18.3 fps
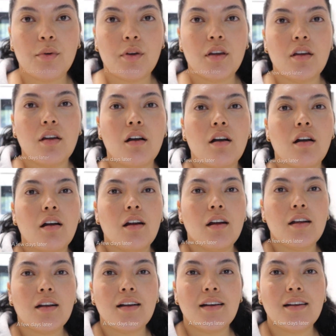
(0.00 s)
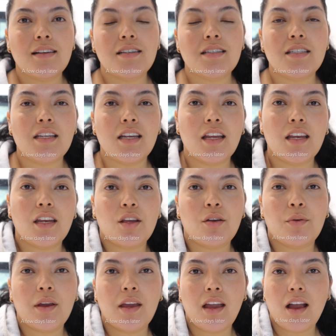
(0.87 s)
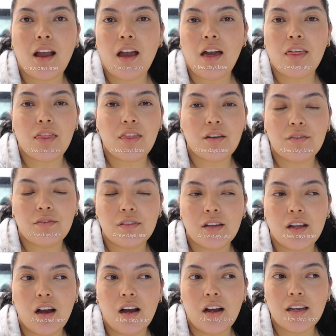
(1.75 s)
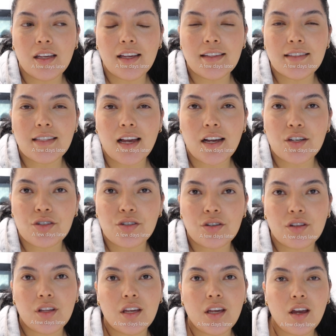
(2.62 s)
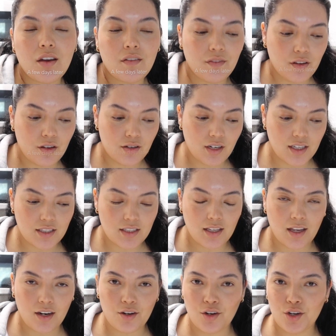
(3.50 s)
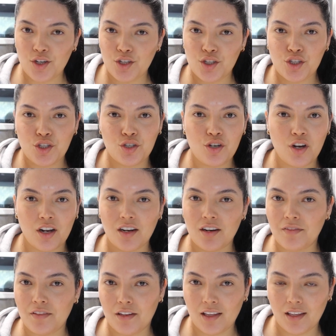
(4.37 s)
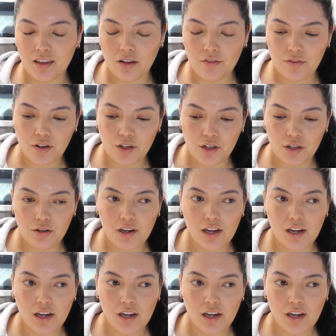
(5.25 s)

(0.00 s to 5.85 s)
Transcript: we are continuing the vlog it's actually a few days later it's not gonna be like that for you